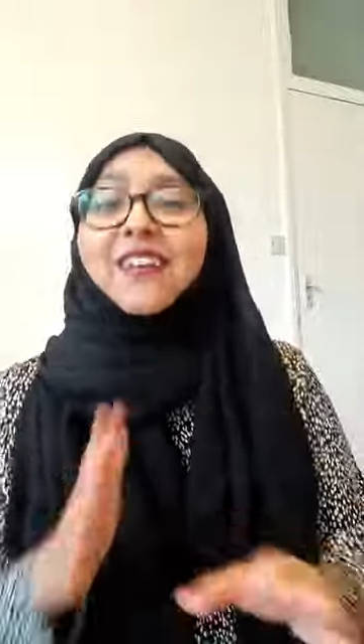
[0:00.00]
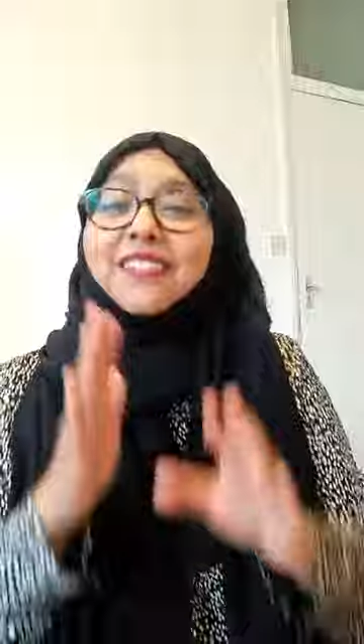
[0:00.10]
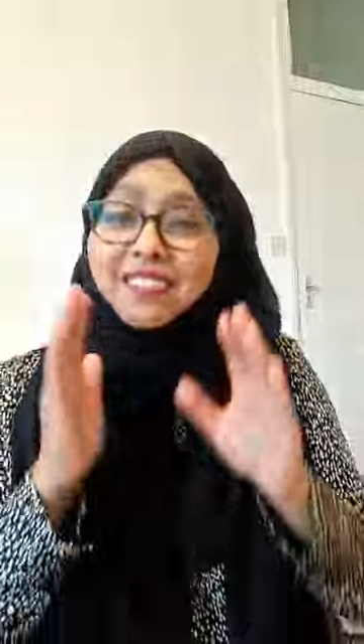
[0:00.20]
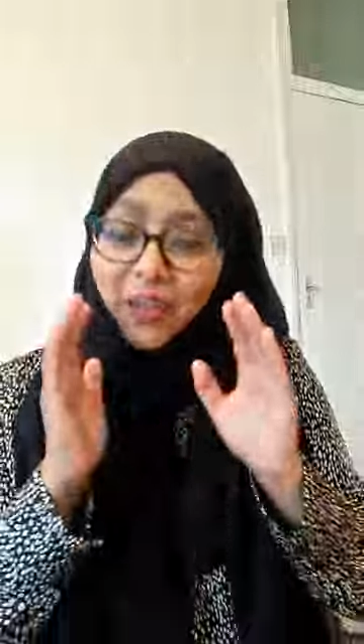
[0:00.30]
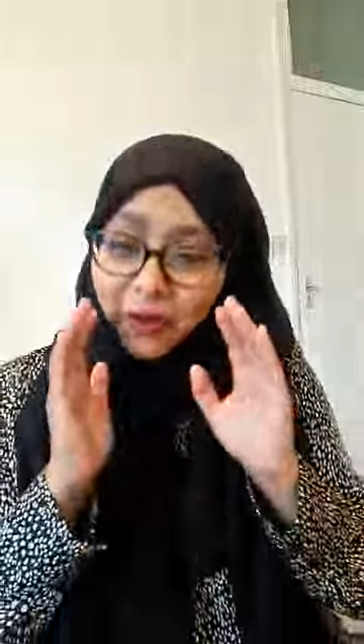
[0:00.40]

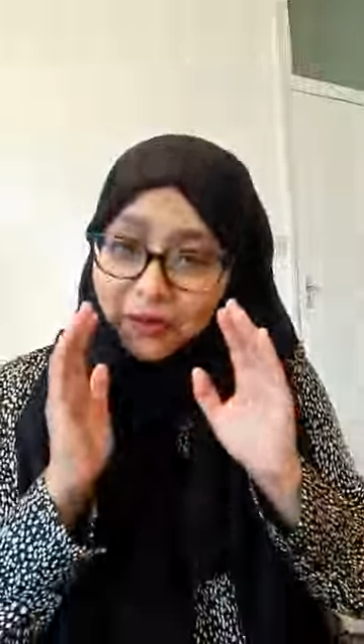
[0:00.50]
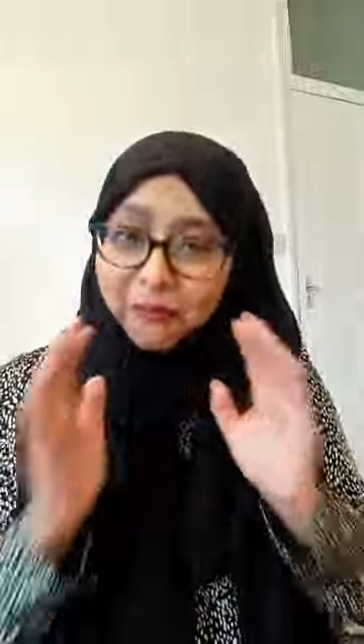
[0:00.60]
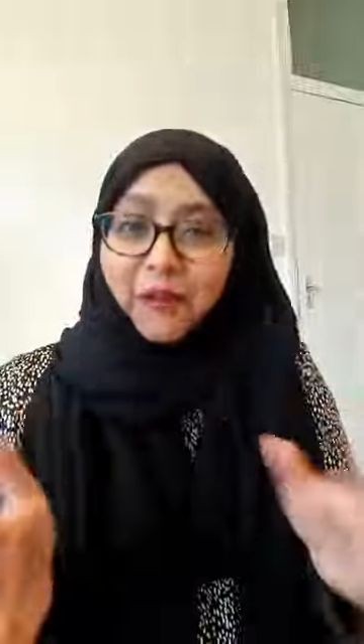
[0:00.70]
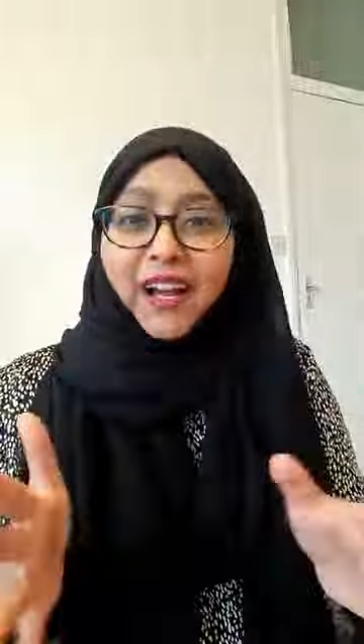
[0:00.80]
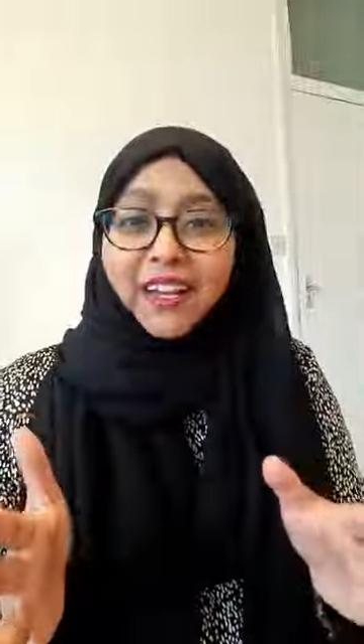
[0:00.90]
So
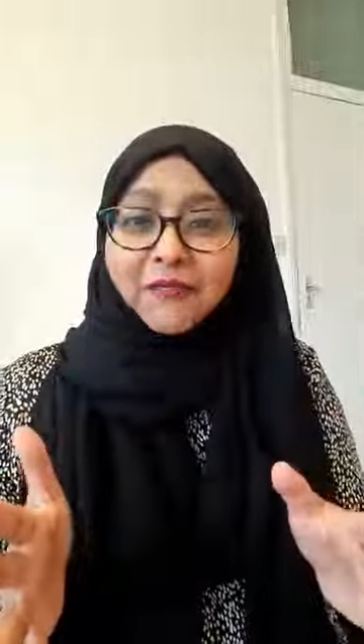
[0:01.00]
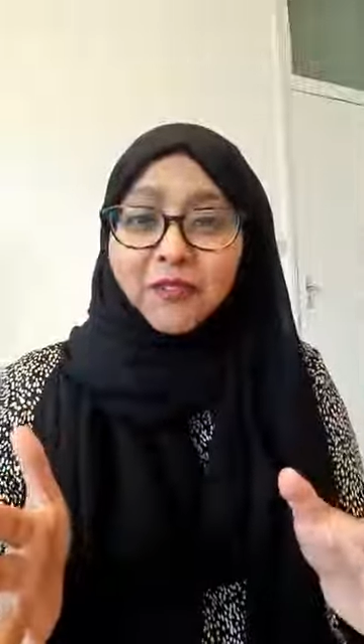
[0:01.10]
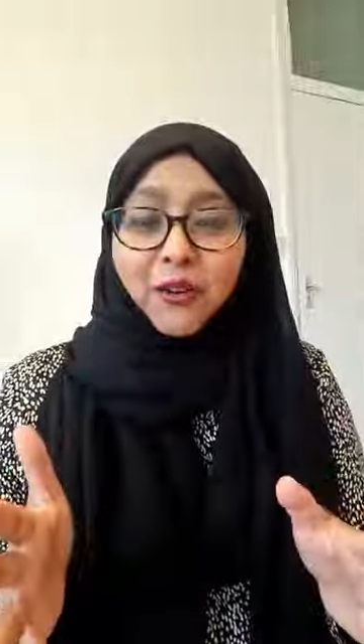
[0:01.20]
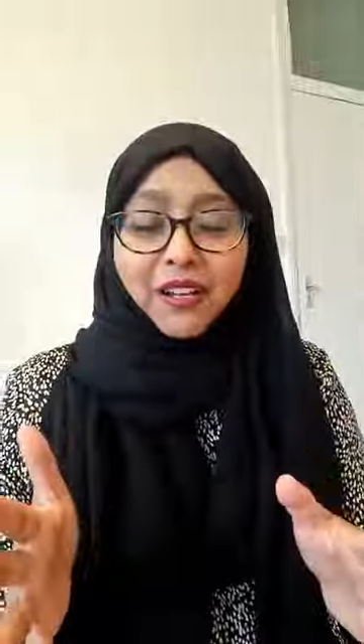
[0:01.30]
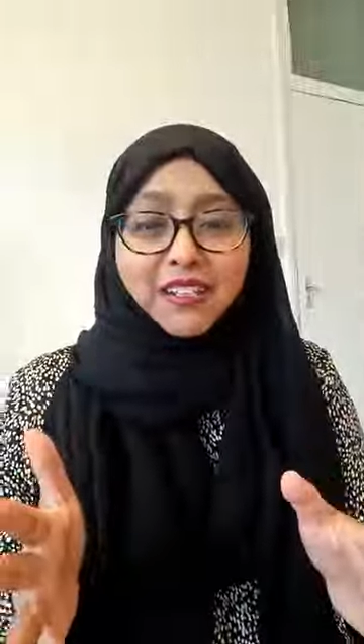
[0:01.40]
my
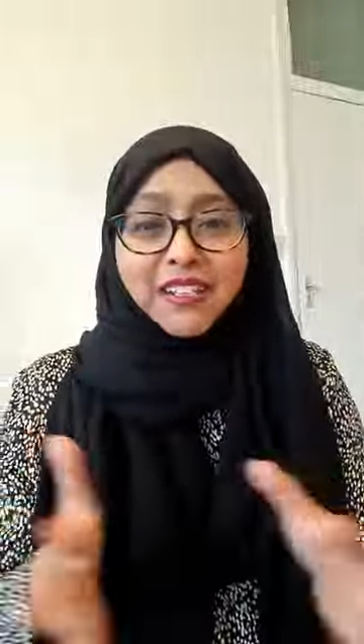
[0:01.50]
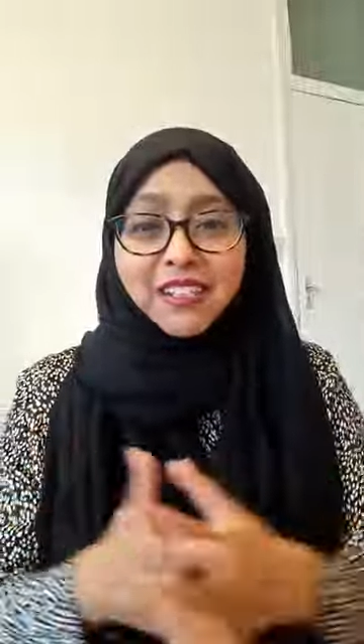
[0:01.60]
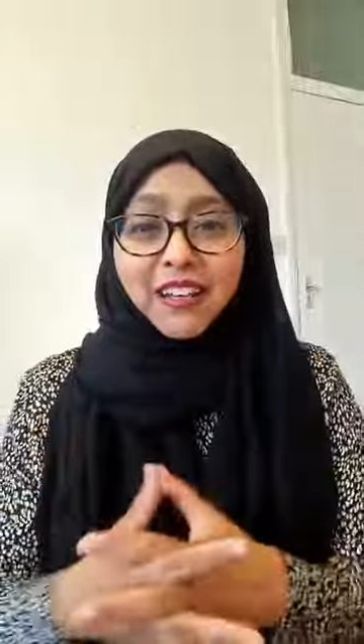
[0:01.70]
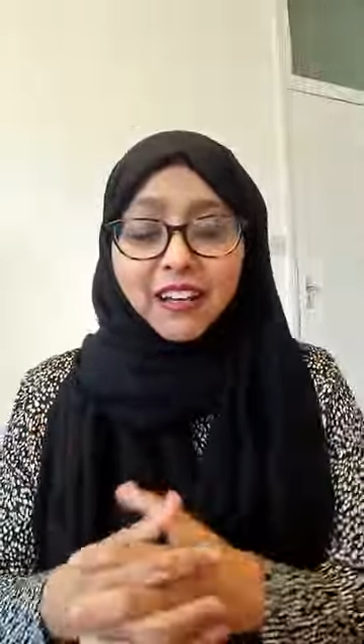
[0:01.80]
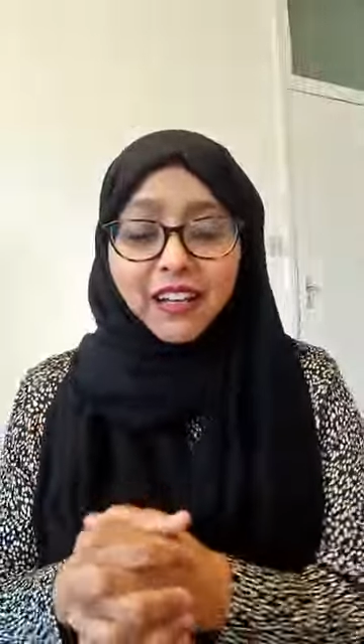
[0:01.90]
loyalties
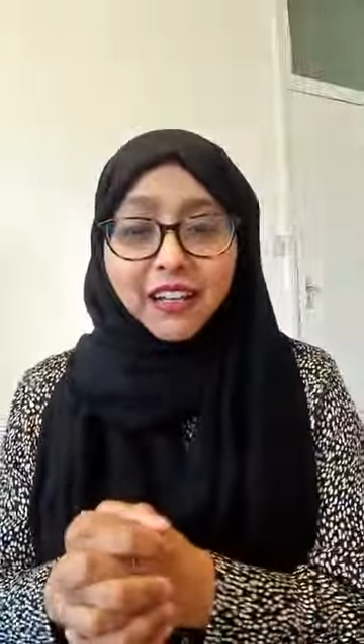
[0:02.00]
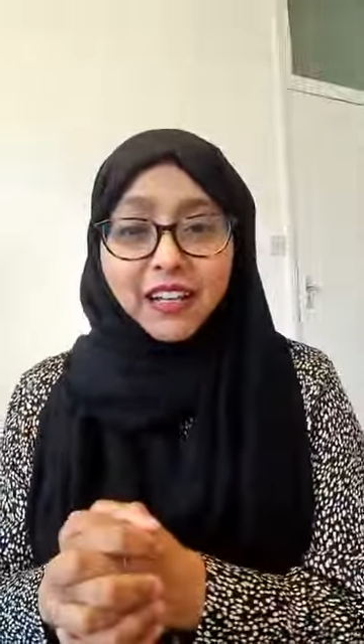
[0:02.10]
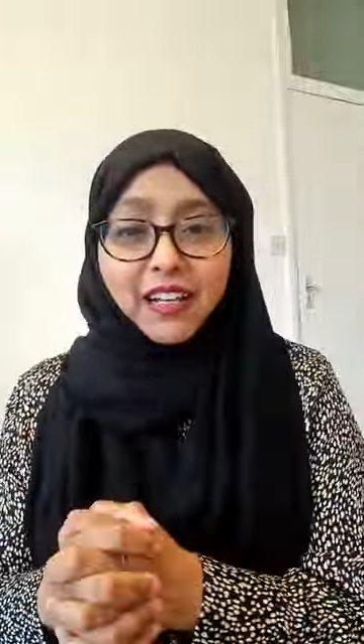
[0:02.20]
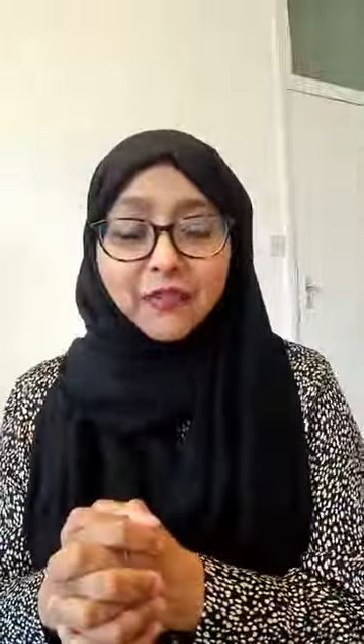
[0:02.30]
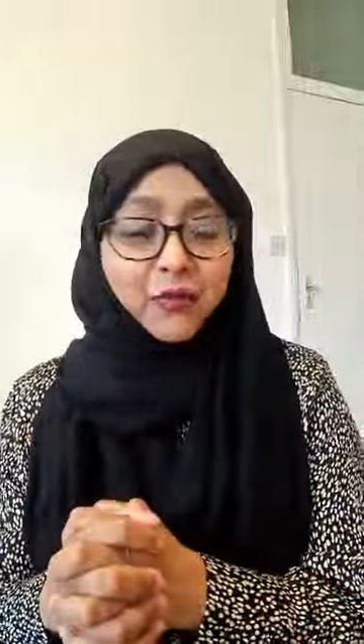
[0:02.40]

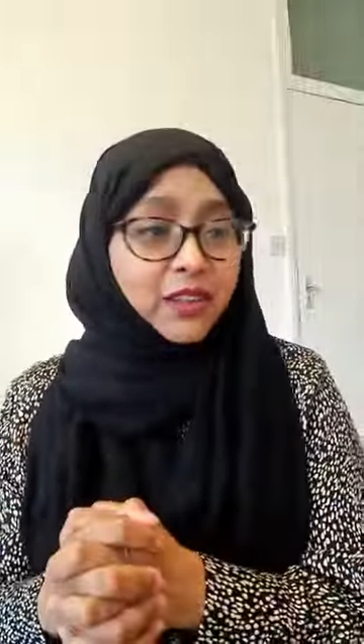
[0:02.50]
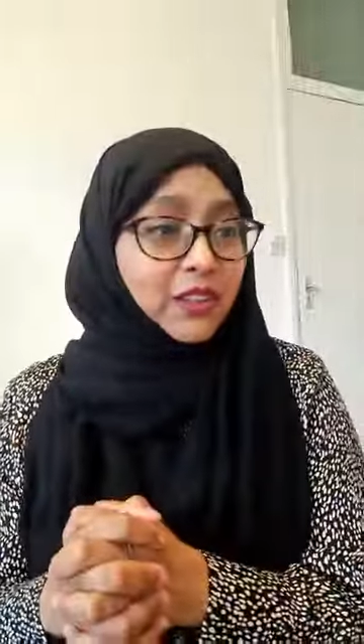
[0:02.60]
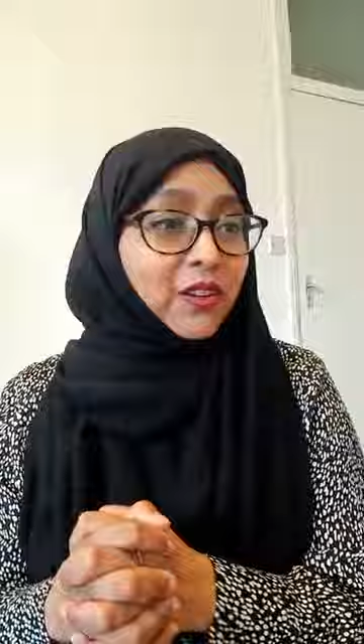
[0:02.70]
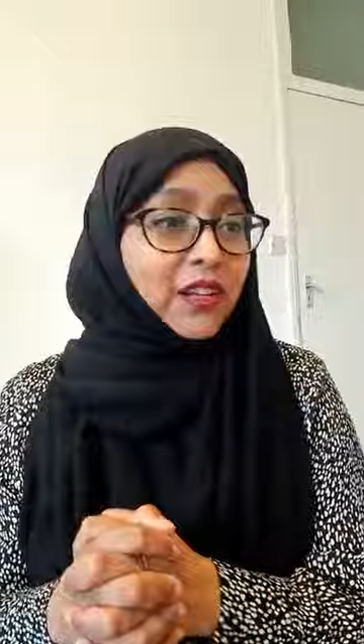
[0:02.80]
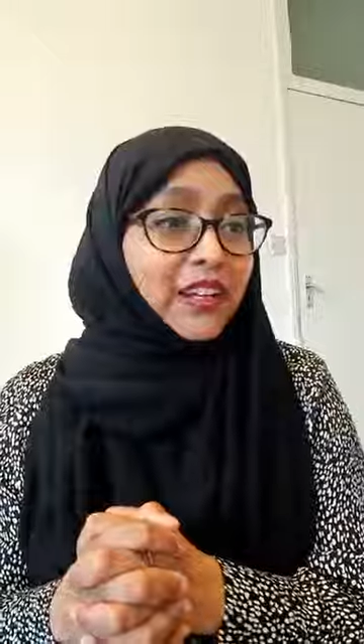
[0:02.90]
live with
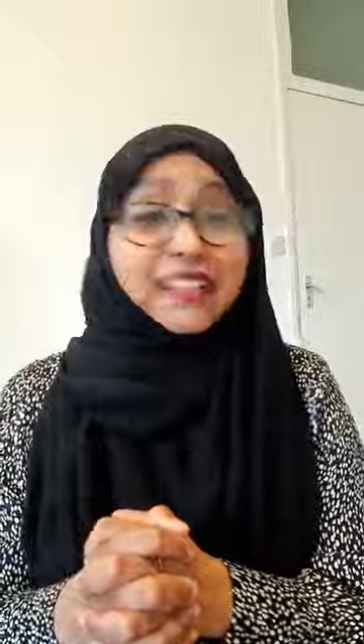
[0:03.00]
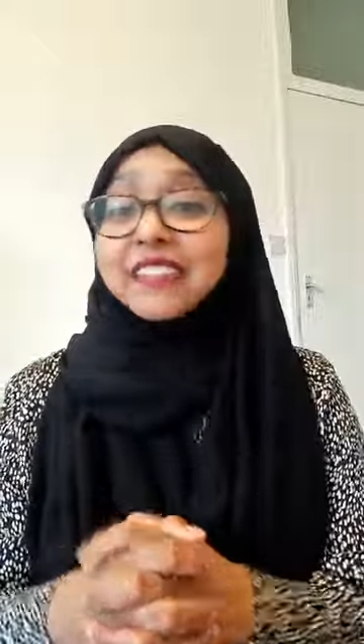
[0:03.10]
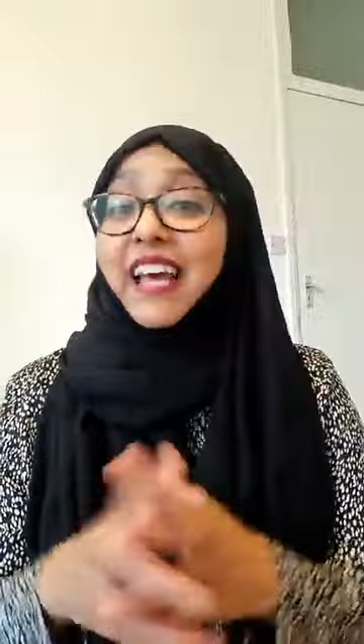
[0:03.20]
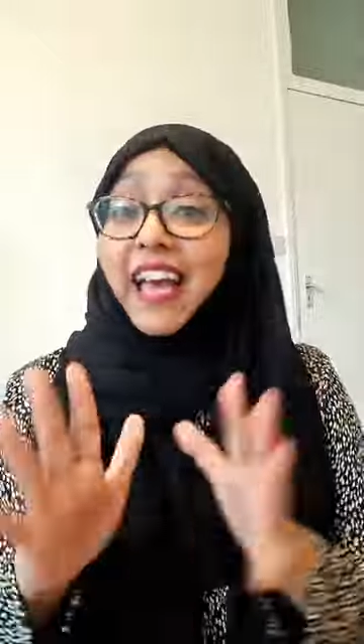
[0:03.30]
Leicester.